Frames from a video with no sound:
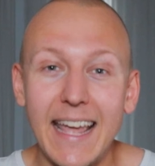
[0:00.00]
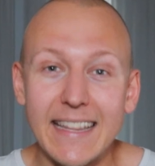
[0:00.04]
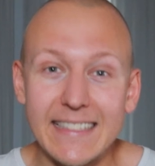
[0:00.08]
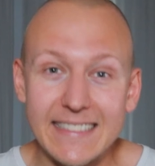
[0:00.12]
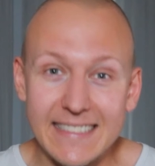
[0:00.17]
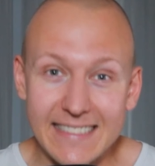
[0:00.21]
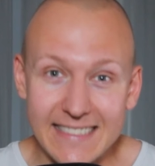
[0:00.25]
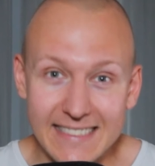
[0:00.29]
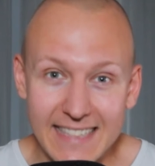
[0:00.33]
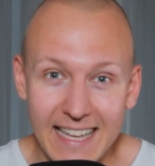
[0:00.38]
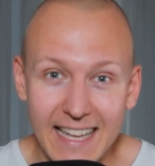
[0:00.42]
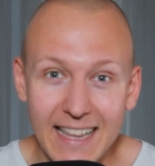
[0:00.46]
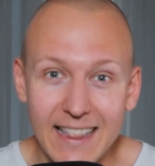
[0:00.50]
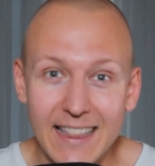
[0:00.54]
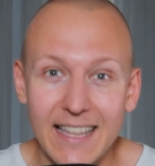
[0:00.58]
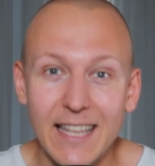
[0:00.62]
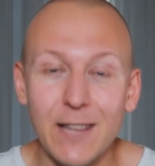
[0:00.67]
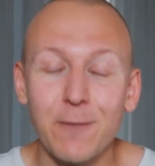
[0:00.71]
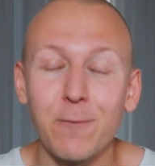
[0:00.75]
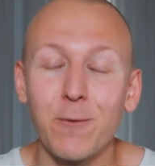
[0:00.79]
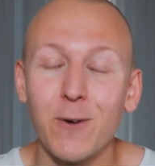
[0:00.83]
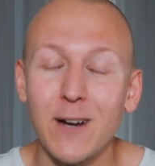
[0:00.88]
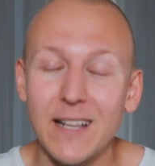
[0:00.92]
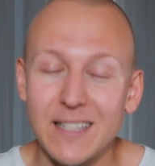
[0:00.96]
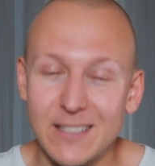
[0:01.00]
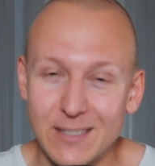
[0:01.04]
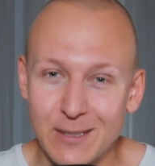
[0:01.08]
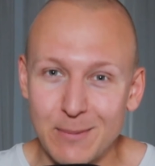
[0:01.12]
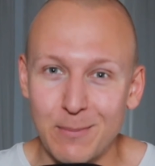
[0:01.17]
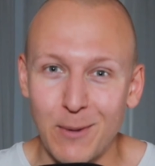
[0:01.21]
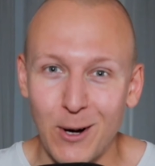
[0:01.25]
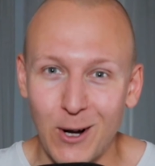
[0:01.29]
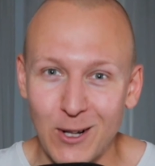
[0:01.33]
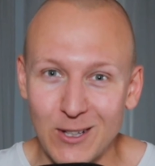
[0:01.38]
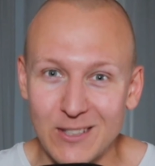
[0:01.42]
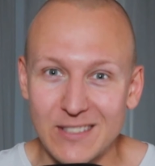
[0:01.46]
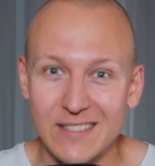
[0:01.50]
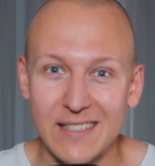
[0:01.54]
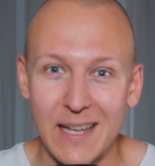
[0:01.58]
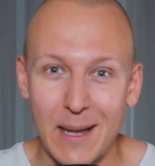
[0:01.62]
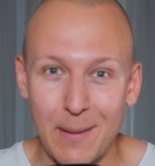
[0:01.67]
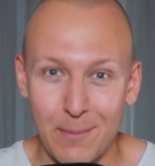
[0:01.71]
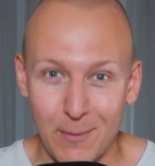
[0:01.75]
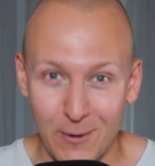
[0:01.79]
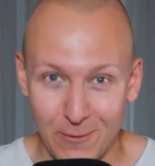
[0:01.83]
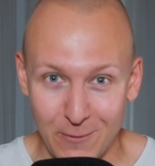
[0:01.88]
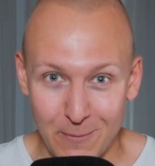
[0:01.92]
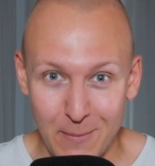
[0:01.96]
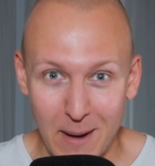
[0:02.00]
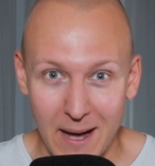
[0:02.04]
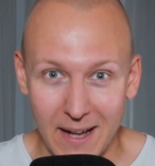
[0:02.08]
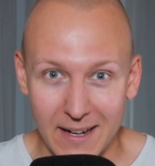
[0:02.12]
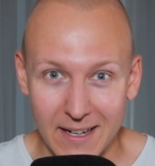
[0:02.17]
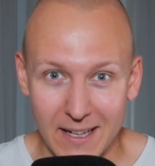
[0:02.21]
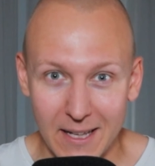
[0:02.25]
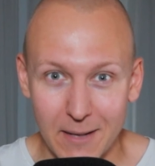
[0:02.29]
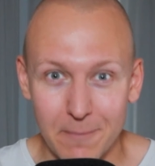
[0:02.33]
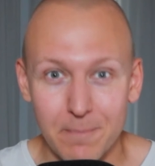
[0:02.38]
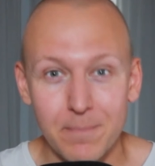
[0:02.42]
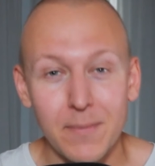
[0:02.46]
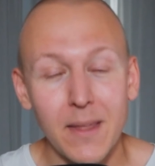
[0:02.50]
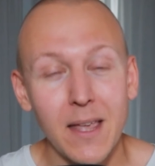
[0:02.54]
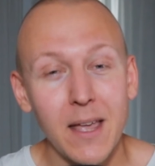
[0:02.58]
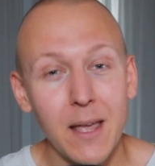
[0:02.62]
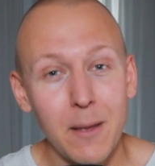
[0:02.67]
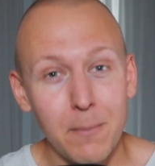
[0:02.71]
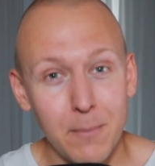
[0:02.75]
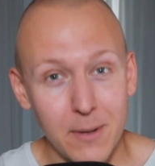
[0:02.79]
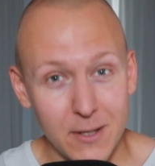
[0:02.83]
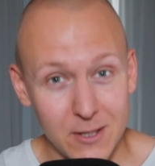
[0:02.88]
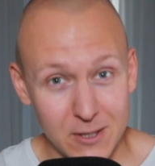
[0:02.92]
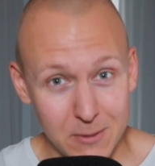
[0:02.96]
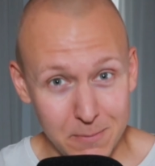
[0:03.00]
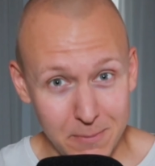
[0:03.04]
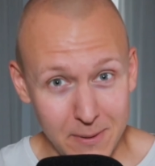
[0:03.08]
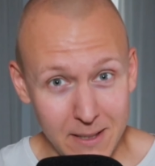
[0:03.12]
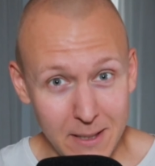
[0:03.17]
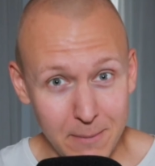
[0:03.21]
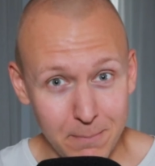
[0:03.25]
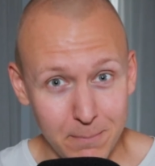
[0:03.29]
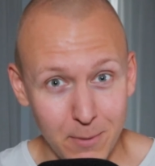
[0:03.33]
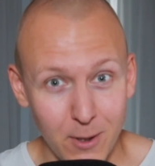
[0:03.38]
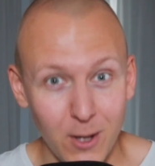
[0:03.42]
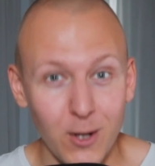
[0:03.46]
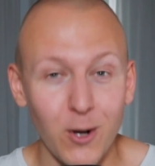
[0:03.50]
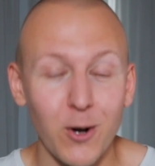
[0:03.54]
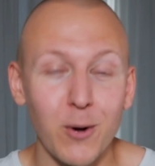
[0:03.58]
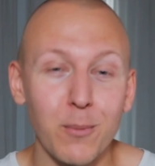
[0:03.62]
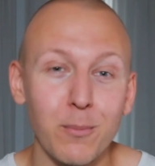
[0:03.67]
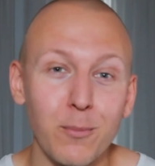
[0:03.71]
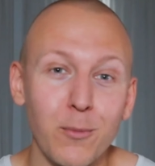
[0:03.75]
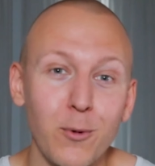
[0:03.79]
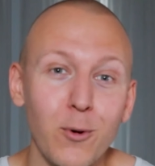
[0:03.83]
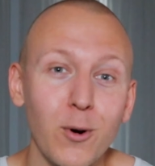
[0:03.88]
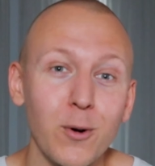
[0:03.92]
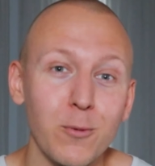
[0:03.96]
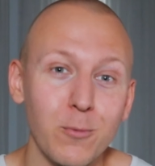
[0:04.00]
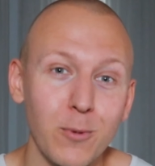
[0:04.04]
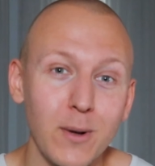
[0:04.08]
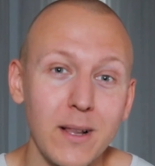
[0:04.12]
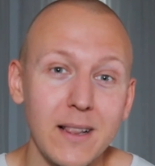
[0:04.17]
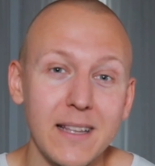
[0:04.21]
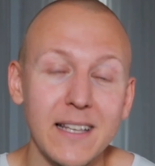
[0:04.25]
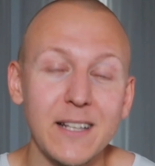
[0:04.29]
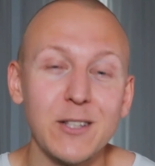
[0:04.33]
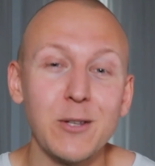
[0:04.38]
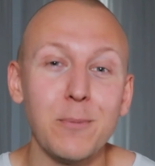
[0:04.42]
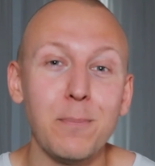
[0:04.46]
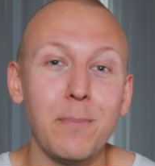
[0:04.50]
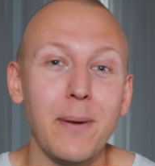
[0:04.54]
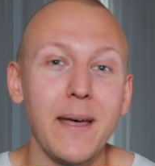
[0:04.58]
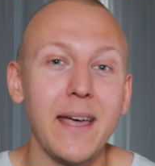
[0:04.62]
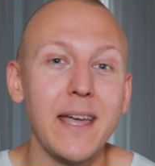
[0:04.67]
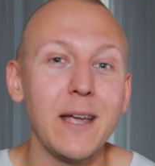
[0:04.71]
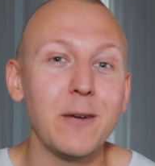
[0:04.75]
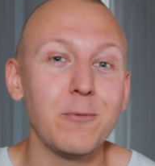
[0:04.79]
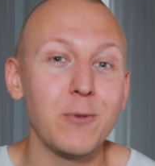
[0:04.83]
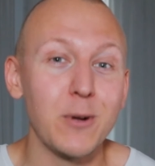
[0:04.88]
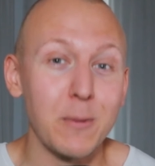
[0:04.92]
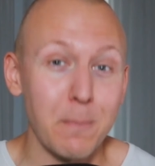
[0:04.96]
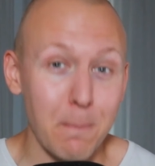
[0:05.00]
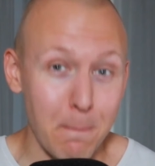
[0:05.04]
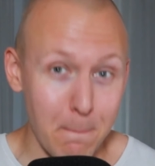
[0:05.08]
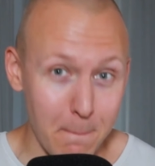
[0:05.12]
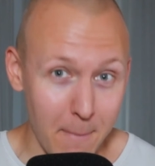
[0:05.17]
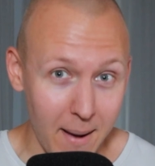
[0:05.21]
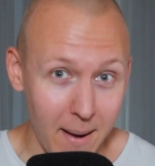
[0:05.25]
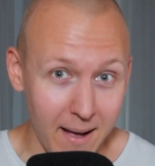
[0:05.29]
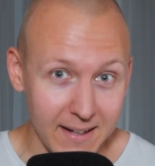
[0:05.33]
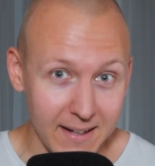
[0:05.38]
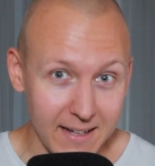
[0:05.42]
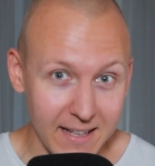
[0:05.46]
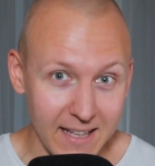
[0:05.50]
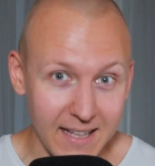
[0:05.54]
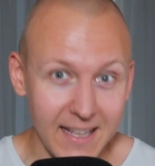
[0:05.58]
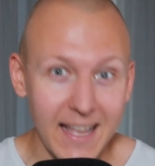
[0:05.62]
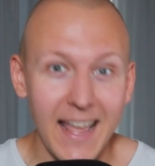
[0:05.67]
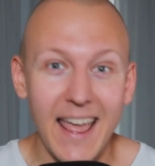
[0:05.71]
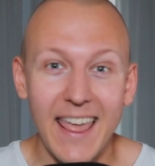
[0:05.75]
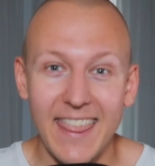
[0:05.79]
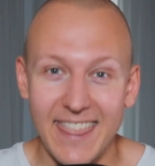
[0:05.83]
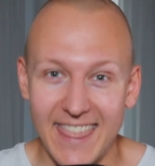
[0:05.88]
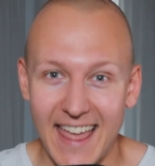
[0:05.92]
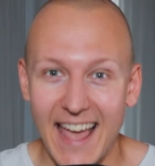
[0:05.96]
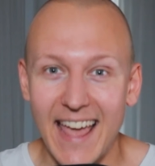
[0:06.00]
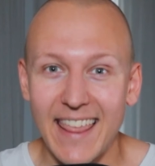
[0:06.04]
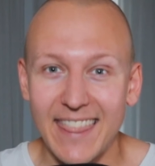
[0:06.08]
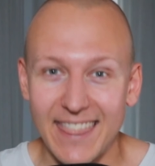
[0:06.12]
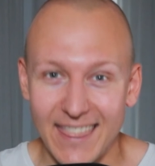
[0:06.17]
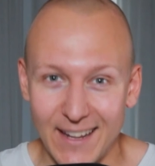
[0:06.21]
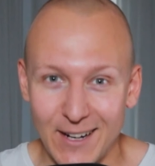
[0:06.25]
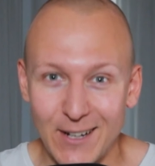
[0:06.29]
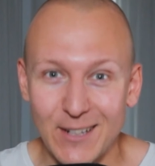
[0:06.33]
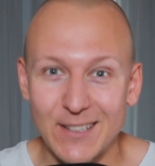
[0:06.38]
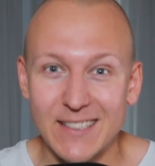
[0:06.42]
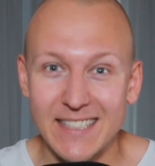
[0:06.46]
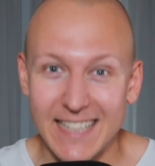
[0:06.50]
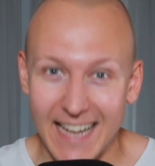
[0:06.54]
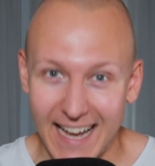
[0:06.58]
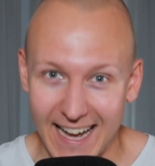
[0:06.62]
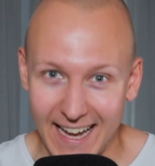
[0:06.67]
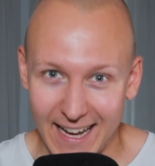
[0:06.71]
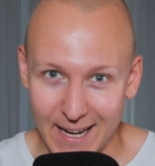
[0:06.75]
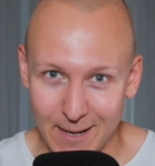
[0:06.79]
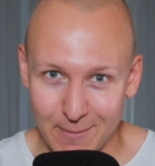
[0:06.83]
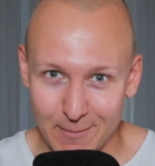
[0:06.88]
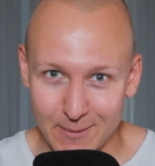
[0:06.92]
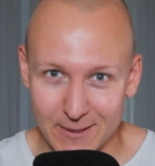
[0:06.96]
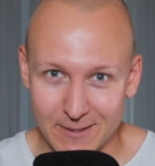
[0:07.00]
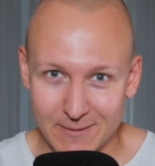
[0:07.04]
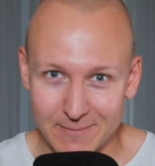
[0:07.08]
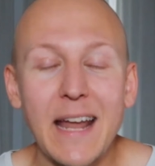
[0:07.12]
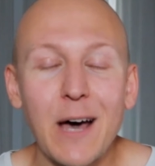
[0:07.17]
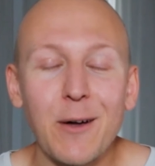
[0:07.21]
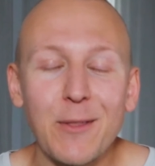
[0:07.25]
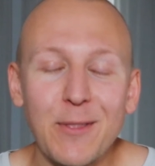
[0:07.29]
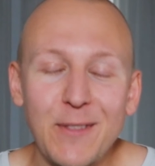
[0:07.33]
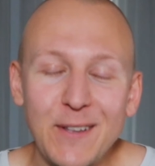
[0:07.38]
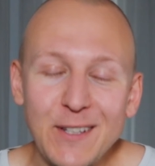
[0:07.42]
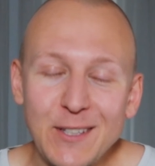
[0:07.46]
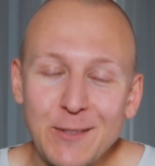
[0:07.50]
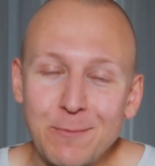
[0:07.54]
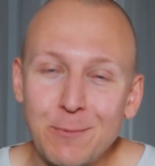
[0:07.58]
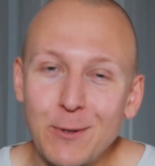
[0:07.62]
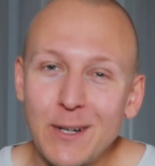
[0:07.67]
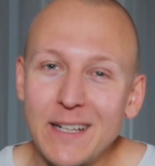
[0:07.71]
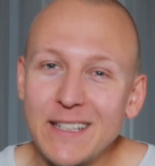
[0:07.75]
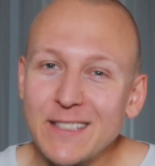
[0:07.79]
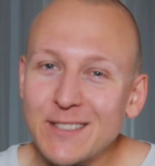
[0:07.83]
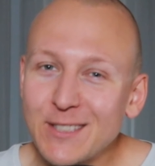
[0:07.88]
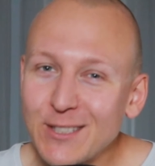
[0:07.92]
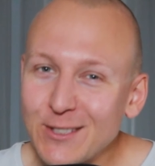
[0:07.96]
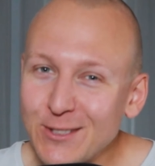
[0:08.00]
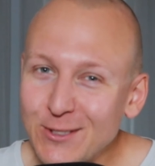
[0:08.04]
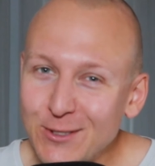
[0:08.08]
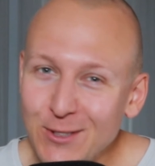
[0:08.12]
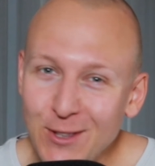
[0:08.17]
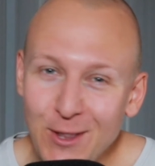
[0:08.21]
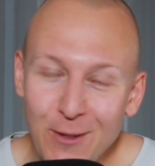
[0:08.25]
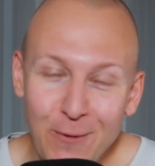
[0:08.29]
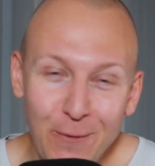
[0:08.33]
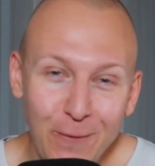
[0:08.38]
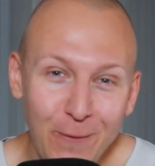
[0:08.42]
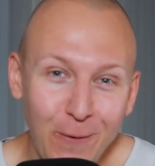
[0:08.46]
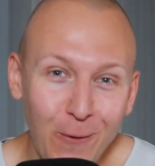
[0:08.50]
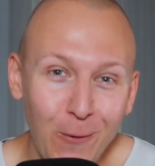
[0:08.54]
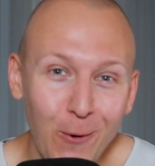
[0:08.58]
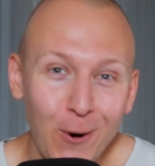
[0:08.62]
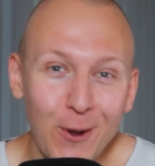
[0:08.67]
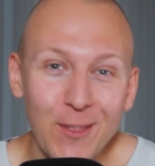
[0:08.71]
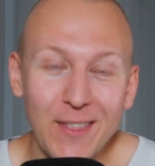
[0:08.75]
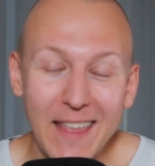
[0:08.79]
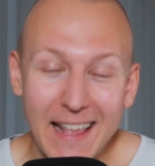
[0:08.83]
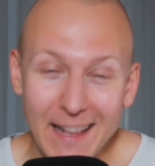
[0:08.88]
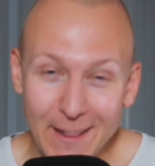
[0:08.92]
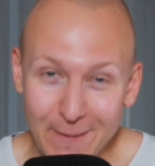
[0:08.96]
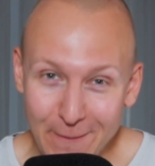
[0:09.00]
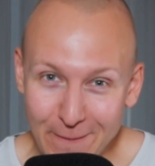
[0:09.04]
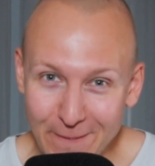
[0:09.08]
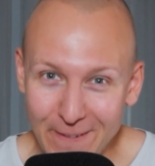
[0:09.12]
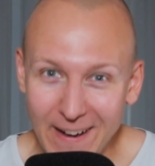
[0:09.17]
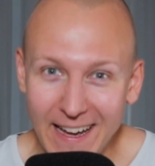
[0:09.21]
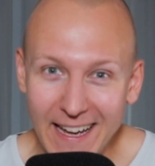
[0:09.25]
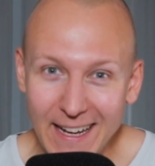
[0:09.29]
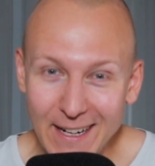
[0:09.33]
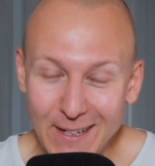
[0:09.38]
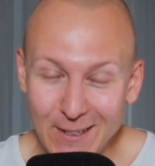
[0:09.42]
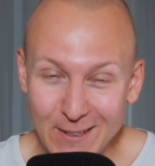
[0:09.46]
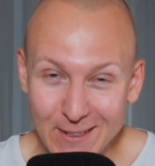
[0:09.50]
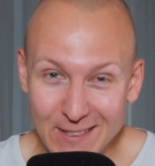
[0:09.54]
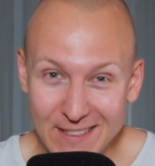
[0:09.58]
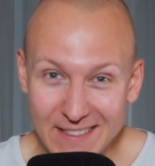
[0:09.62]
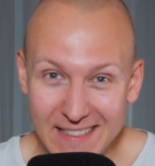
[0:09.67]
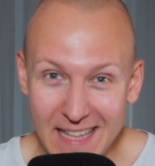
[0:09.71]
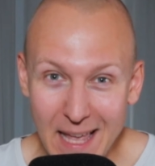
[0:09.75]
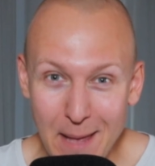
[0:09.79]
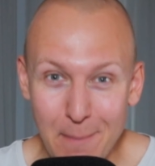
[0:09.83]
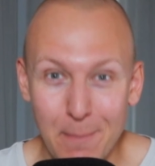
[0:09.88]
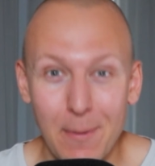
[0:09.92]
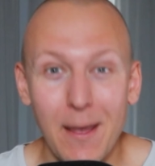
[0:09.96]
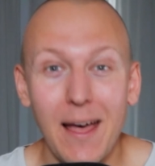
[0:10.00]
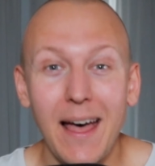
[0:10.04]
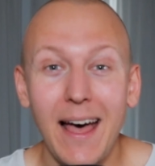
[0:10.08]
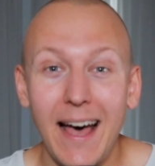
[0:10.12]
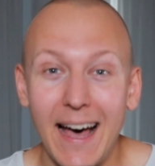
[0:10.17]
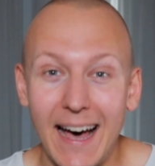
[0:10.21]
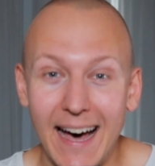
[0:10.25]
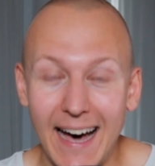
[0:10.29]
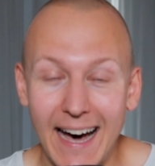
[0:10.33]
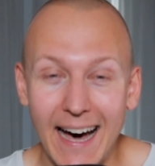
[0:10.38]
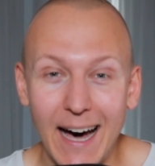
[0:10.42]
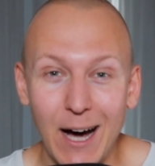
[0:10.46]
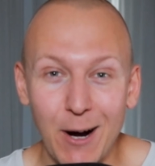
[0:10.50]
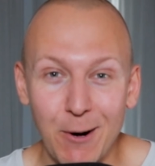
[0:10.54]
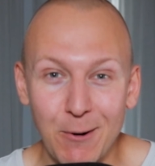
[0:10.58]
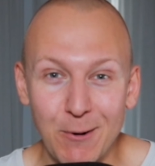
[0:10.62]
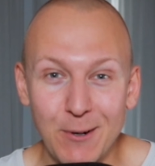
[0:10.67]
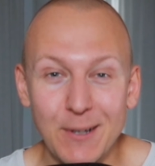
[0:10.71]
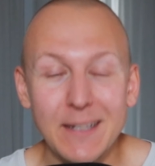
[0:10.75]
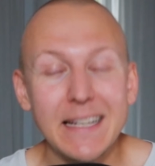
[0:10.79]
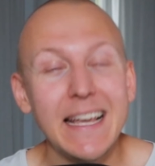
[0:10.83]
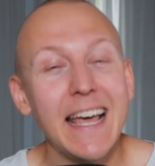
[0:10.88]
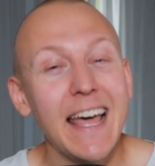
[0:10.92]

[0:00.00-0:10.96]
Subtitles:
and sell it for a small sum of money. Because people are more willing to pay with money than their time. Now this brings us to the fourth and final step, how.